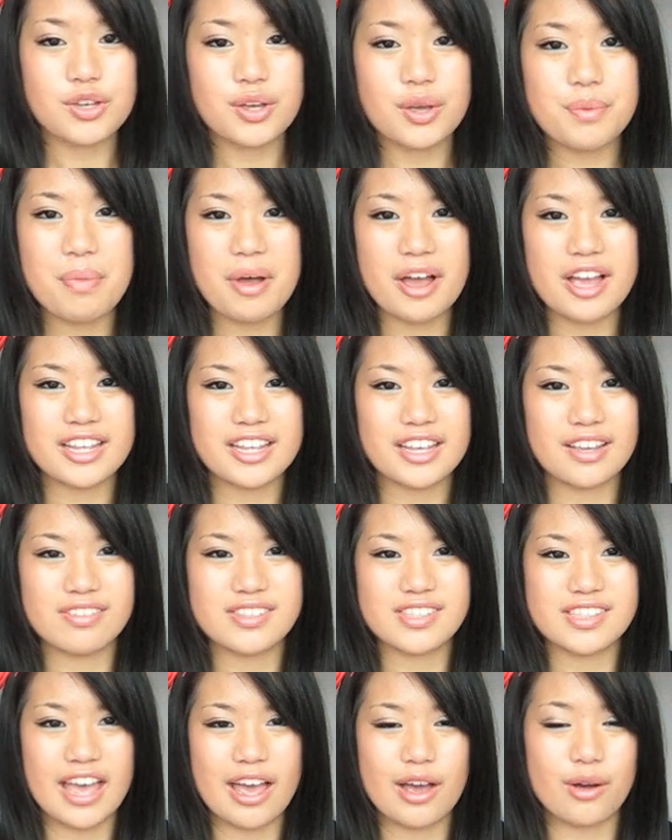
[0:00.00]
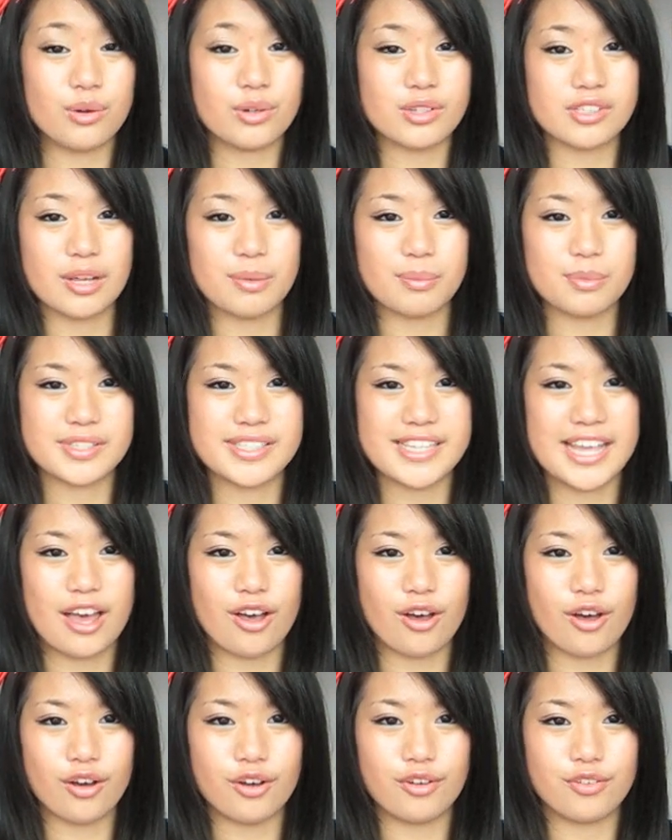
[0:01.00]
you can buy a gift set or sample
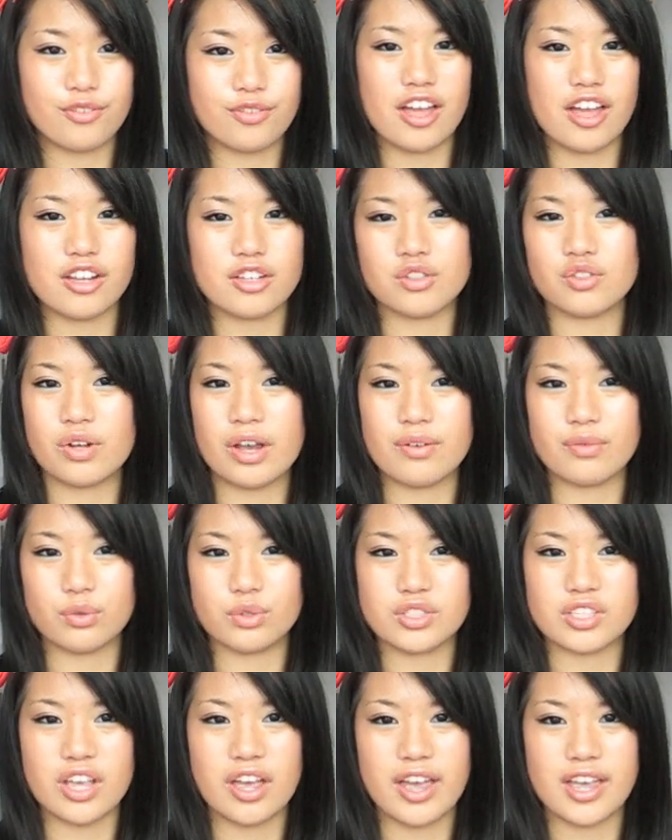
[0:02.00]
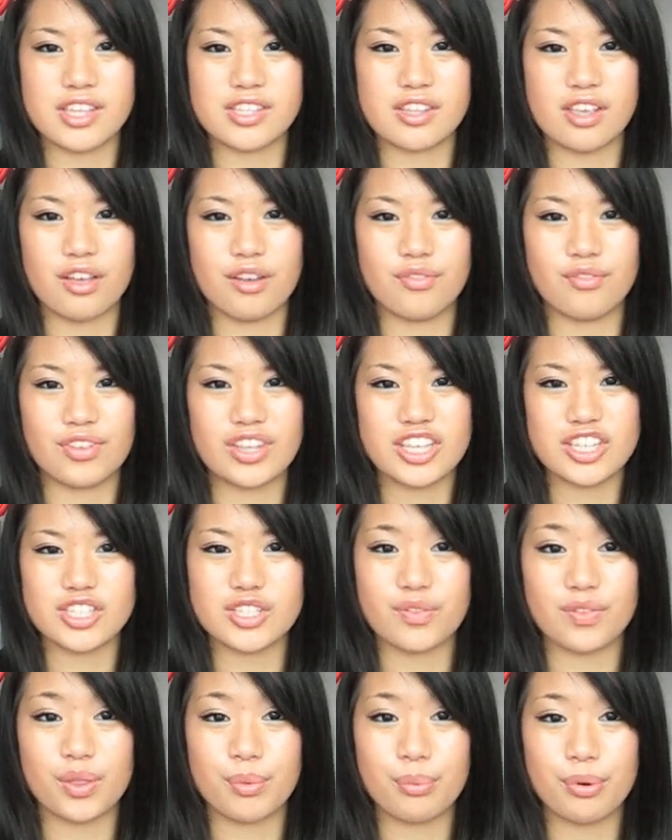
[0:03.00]
set of a travel size of
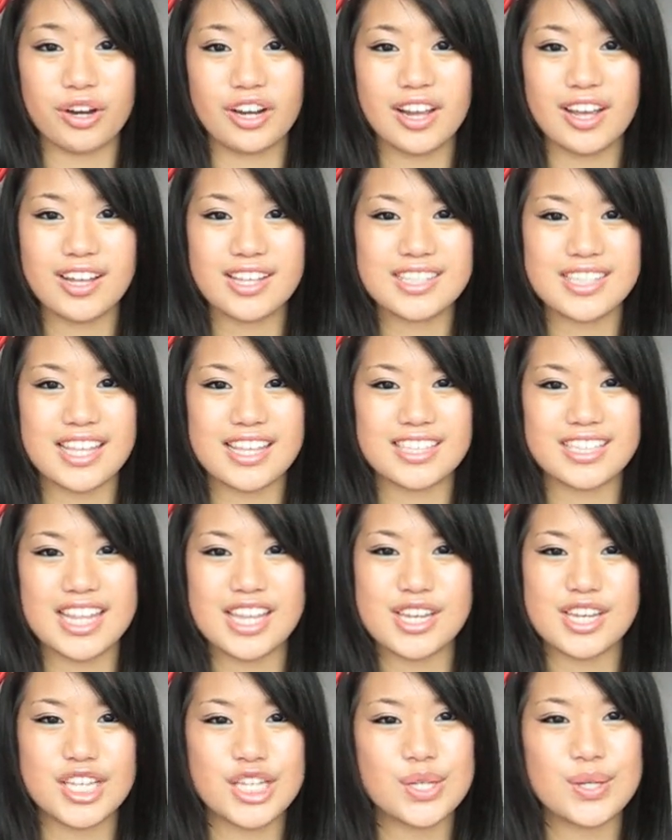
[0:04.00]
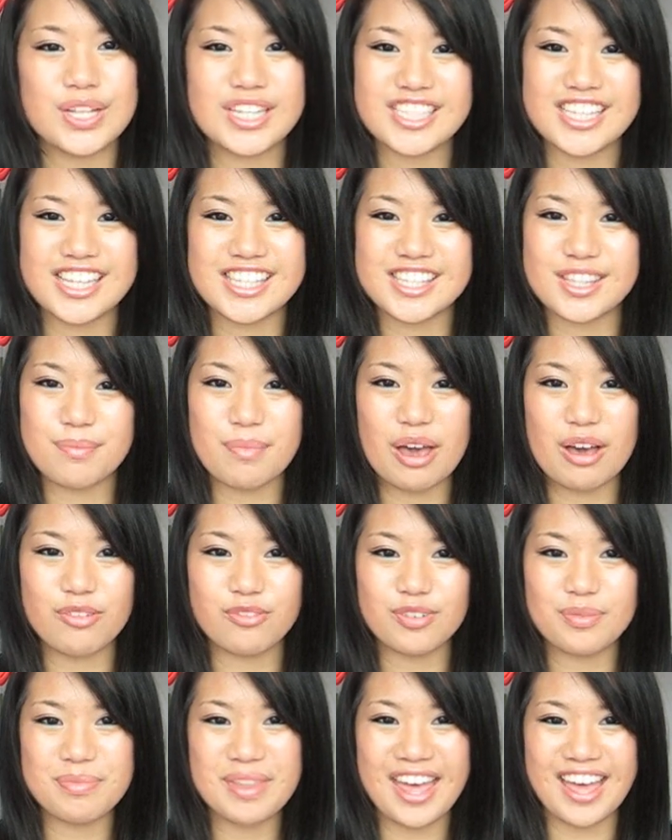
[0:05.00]
each of the products, and then you can test them out
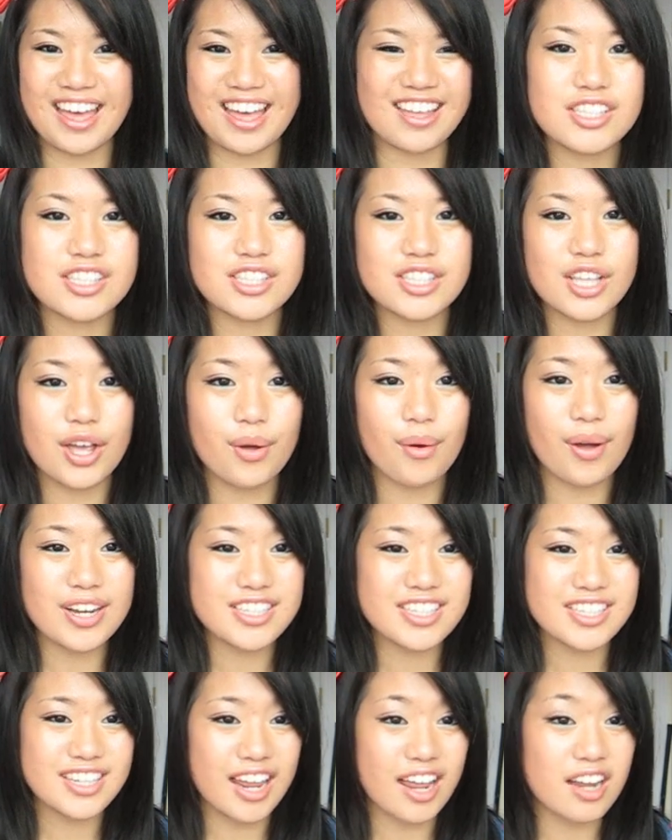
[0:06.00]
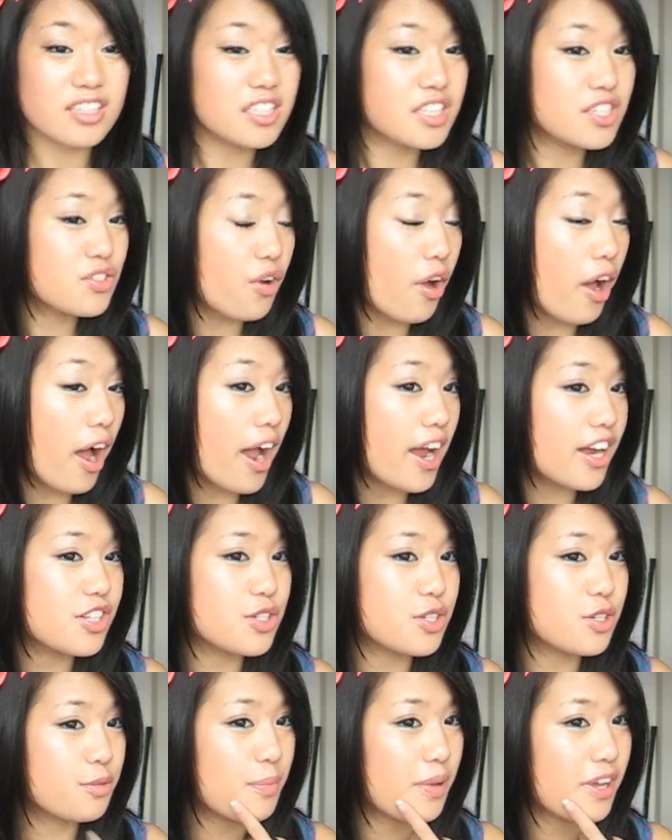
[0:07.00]
from there. So I did actually try
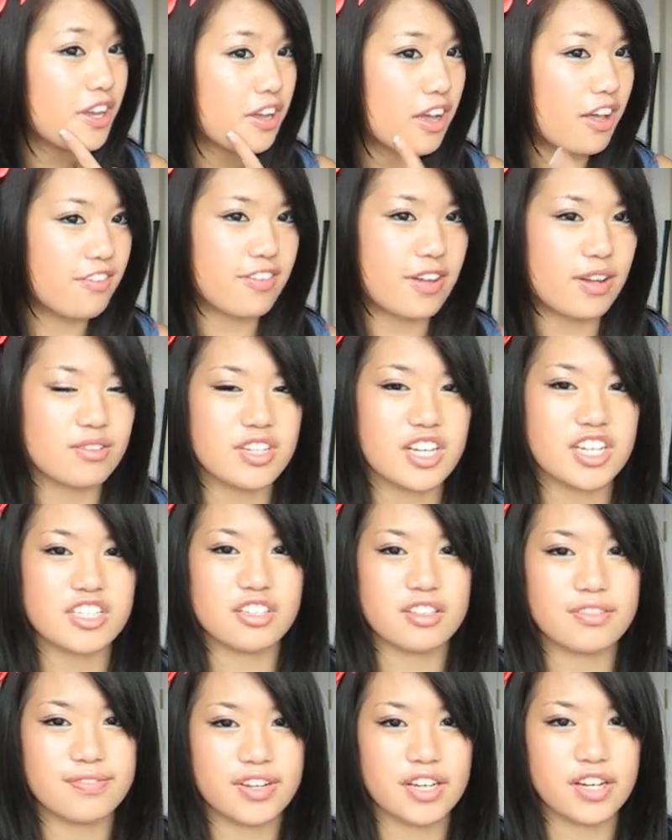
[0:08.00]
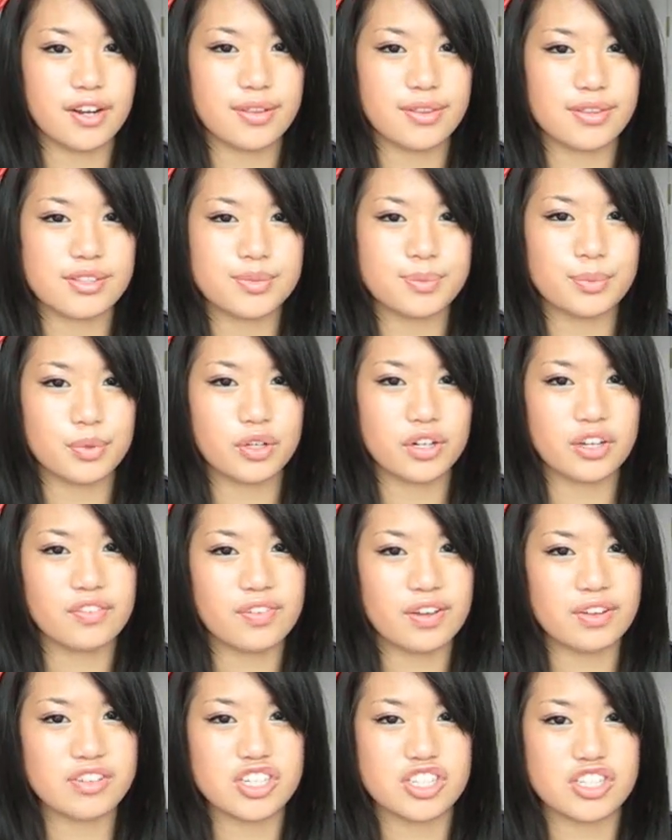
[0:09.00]
to make a foundation video this morning,
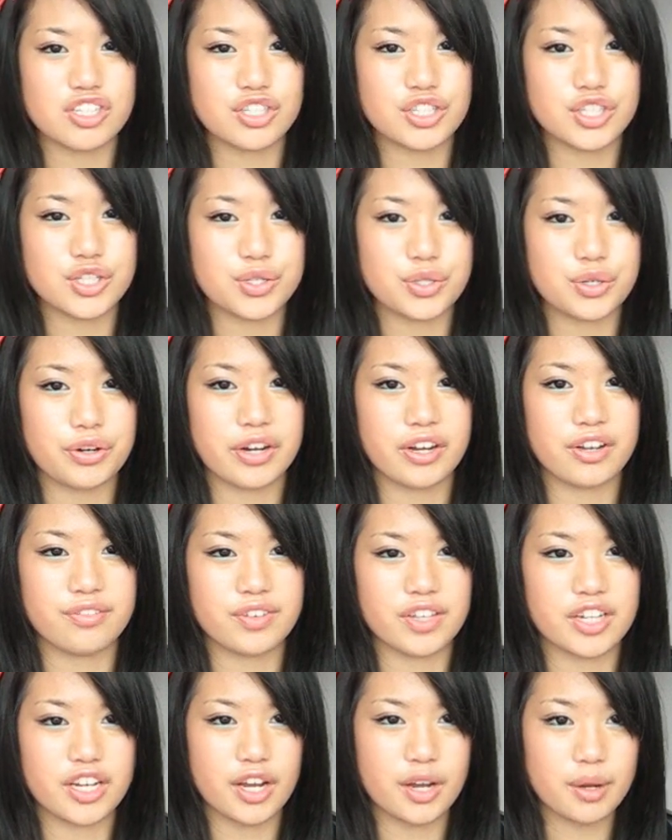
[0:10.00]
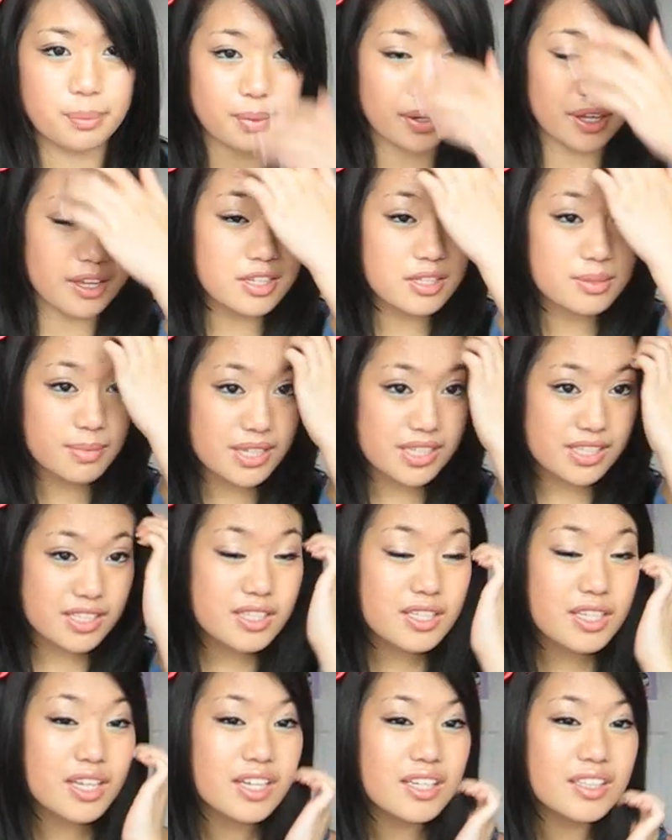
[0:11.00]
foundation tutorial video, because my
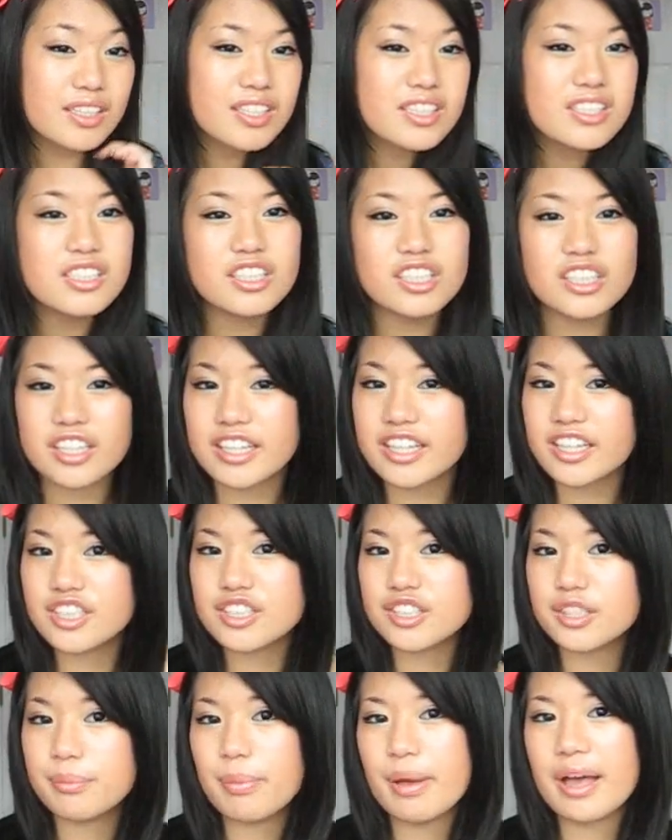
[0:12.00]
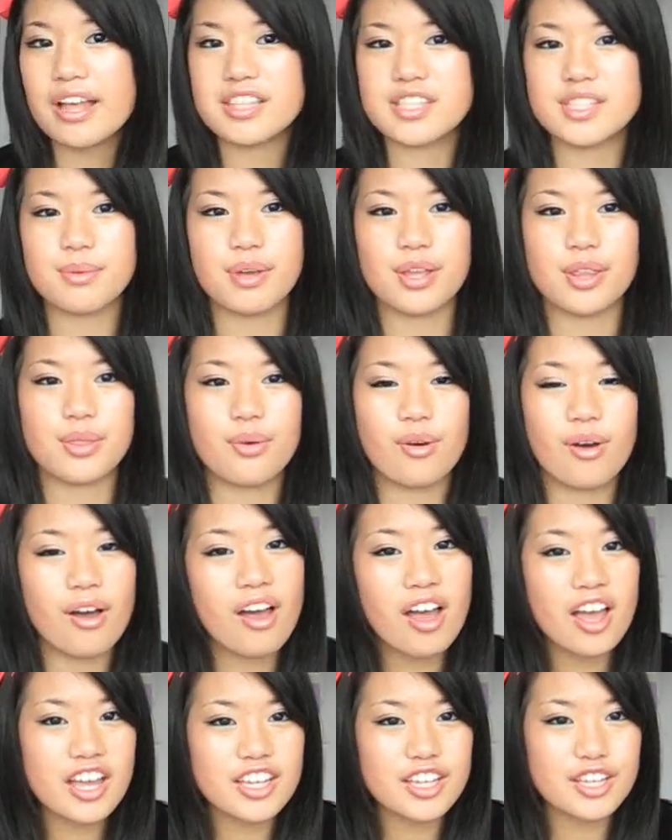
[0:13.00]
skin isn't looking too bad, so I thought,
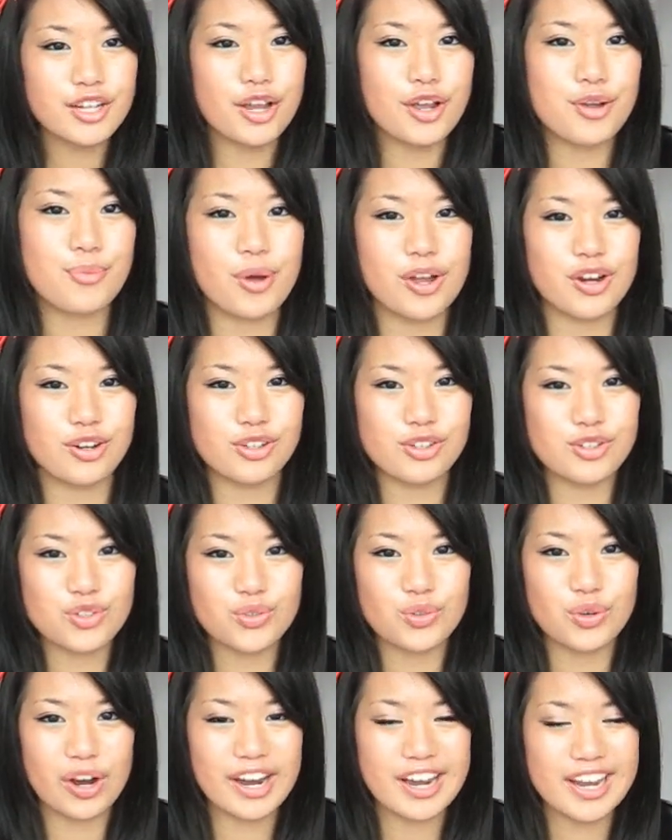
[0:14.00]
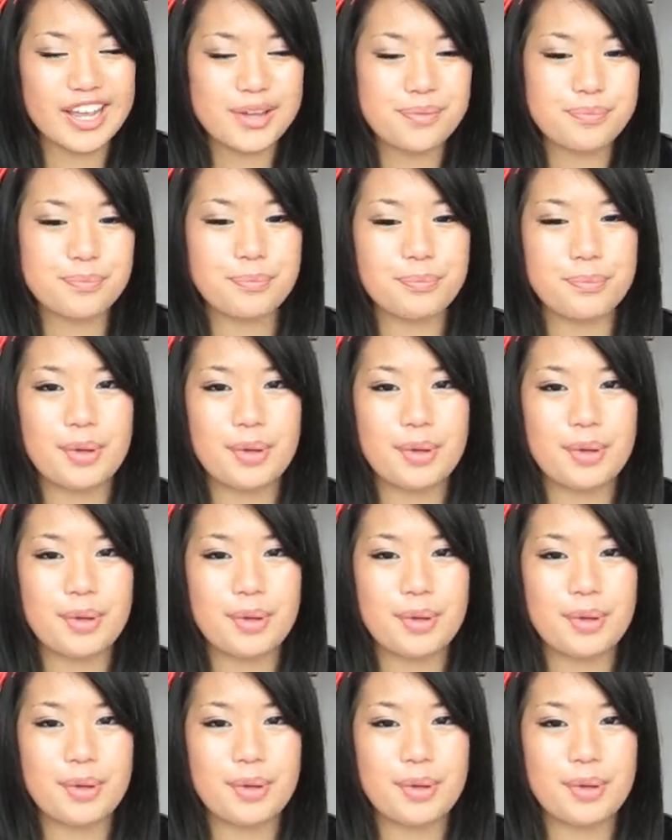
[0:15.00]
you know, why not try it?